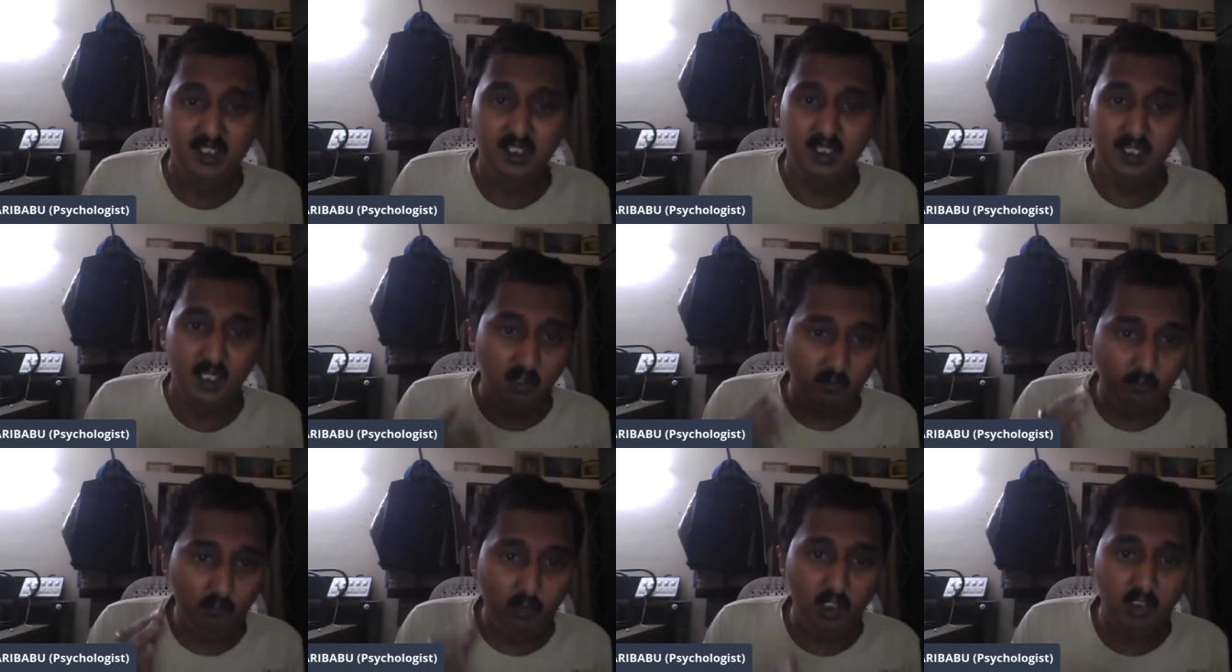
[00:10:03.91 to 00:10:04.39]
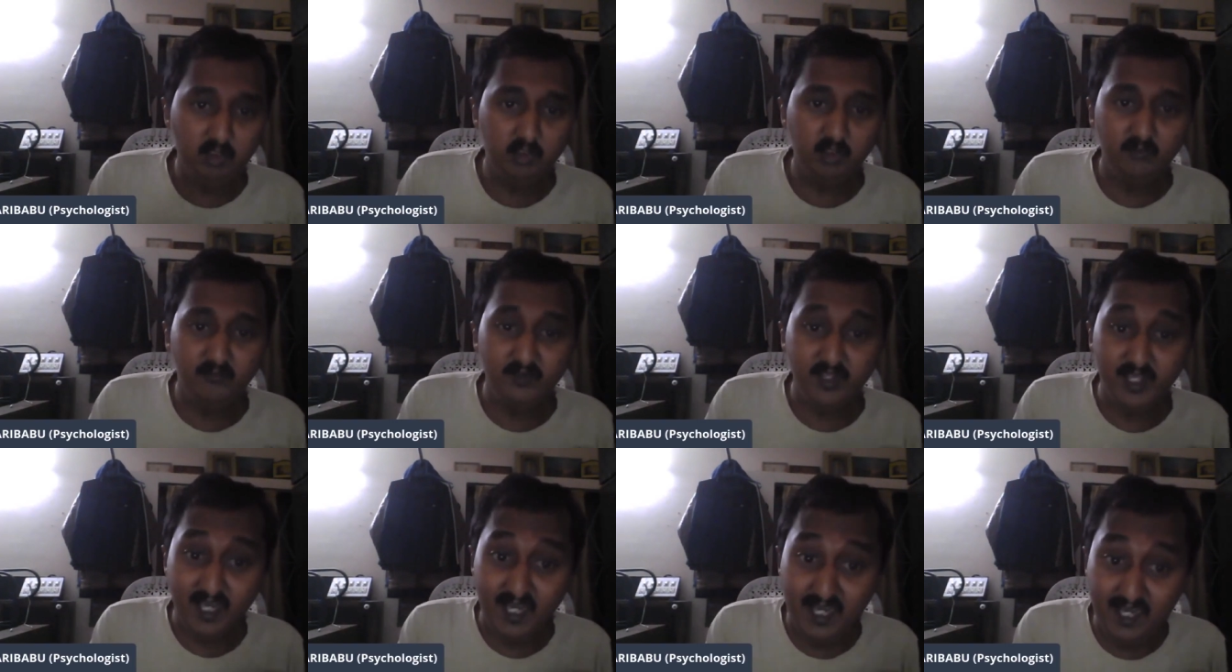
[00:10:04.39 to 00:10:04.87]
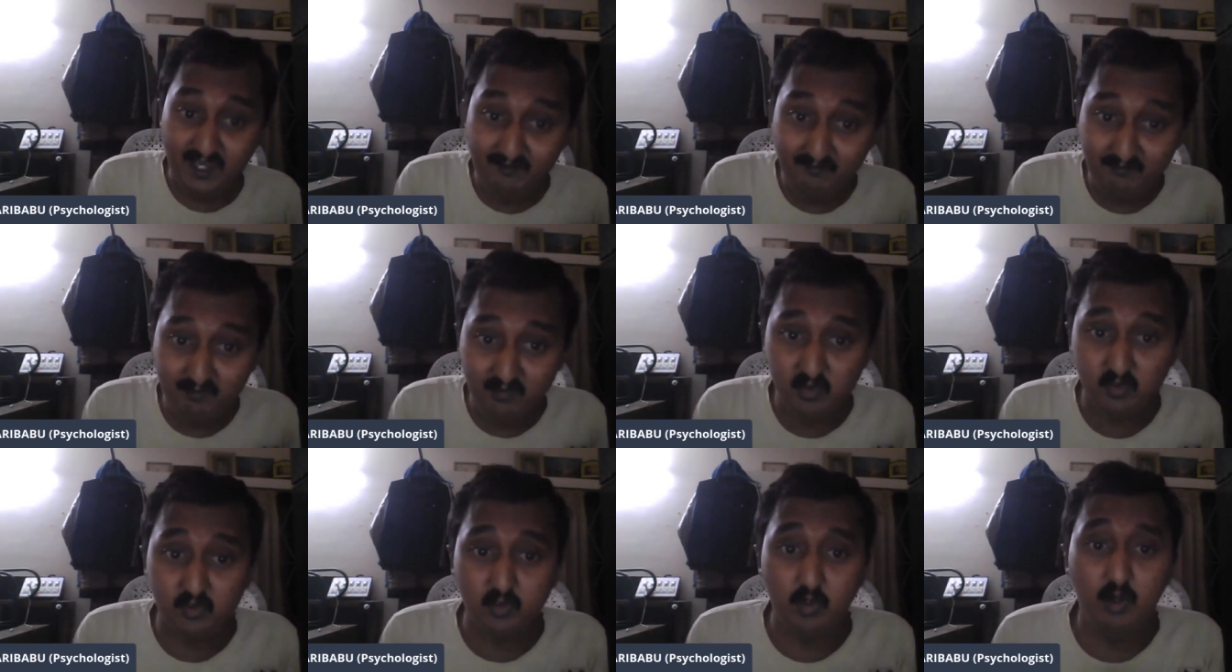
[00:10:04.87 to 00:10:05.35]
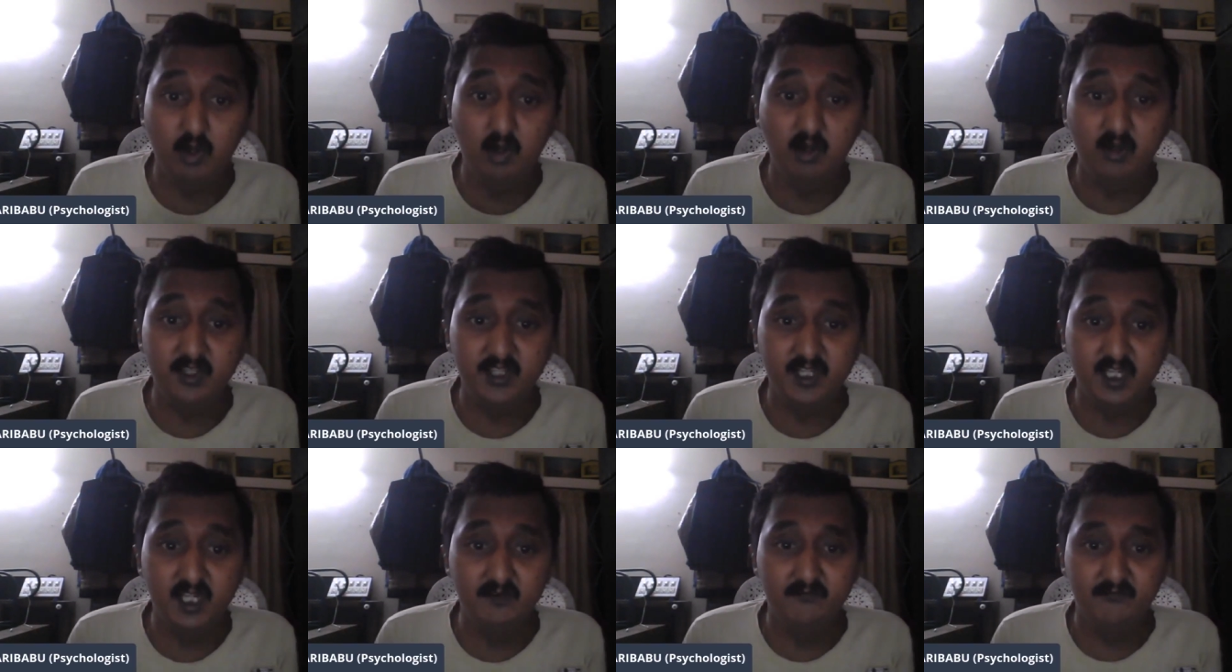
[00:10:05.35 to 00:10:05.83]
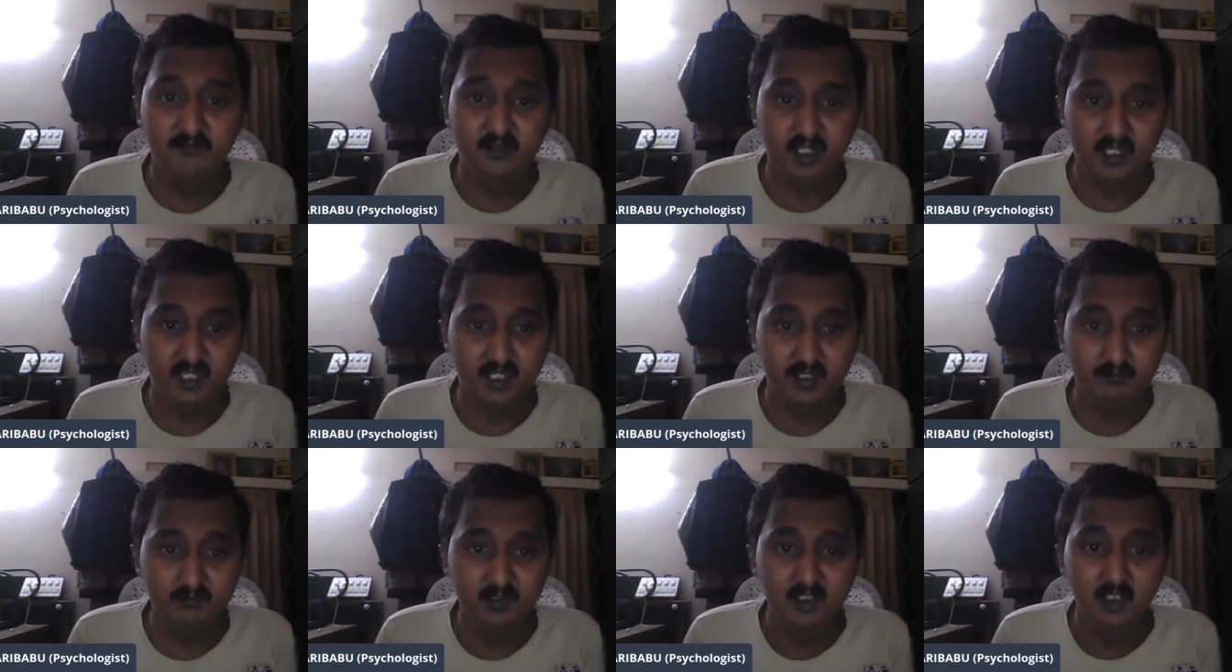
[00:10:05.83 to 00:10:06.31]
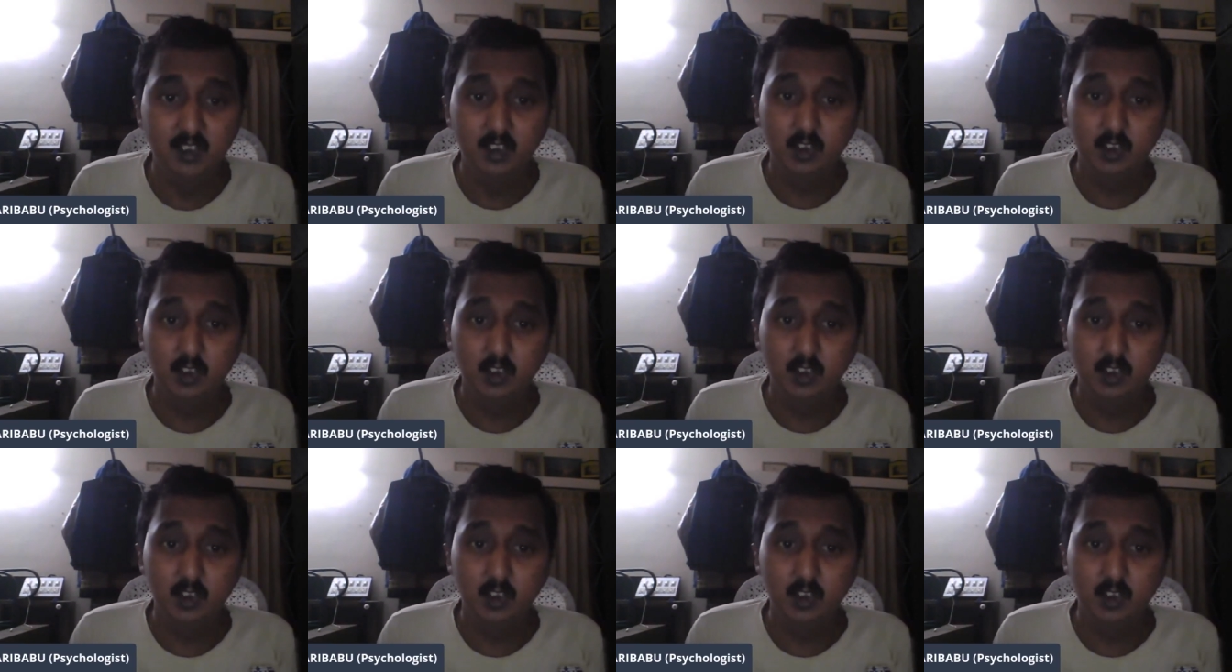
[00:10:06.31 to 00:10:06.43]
Now also we have strong enough time